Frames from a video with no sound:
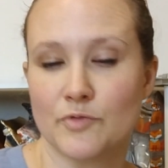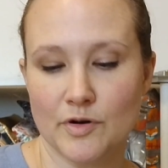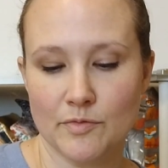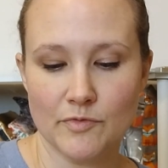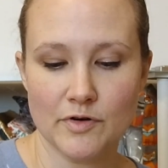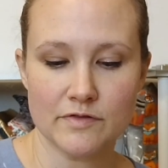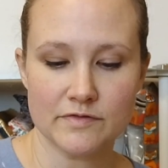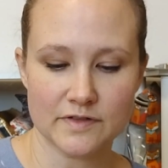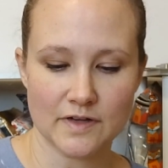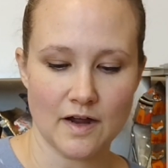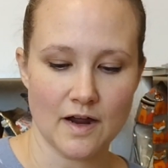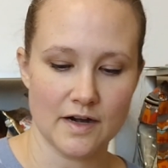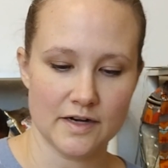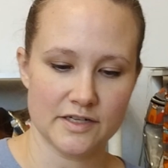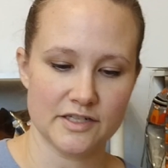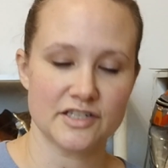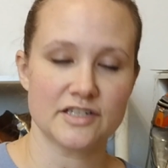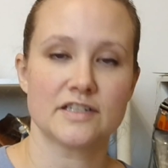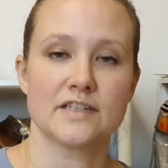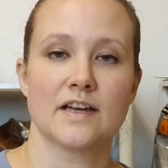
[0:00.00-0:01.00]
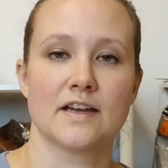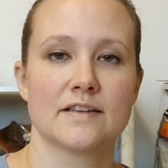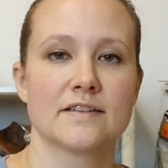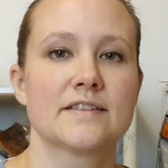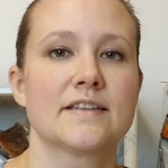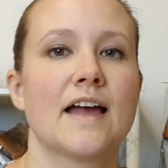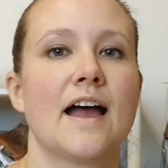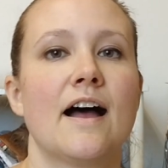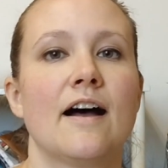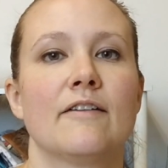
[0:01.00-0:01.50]
Primrose Cottage
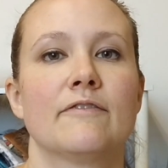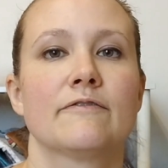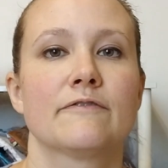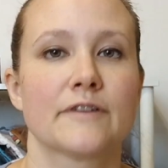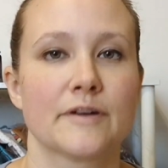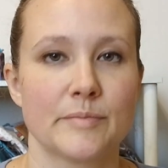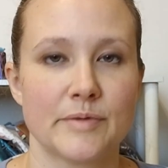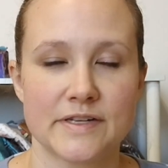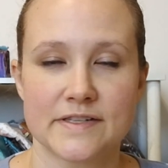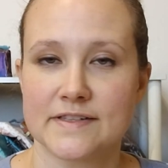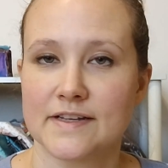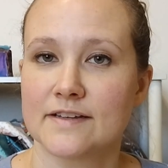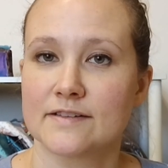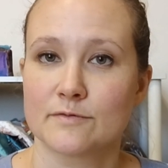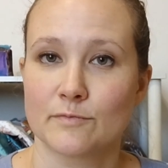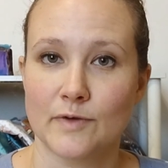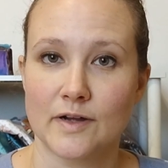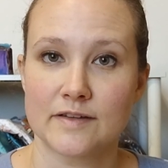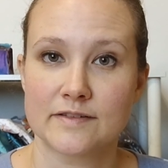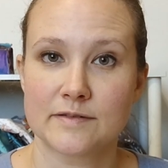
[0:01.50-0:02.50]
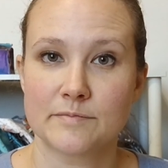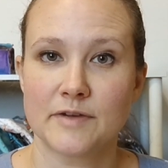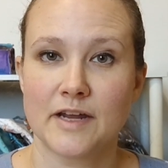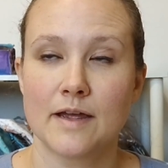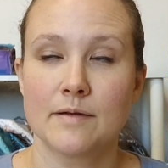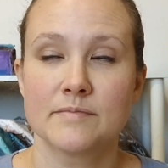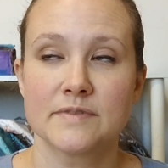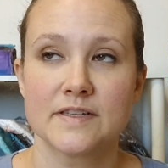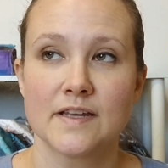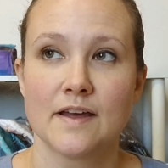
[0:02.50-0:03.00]
does have freebies as well
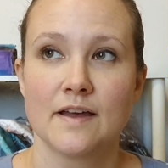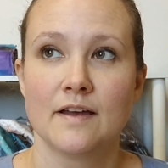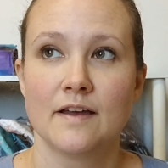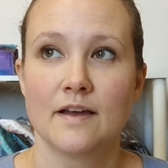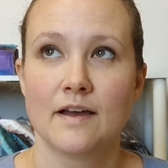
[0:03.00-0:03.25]
sometimes.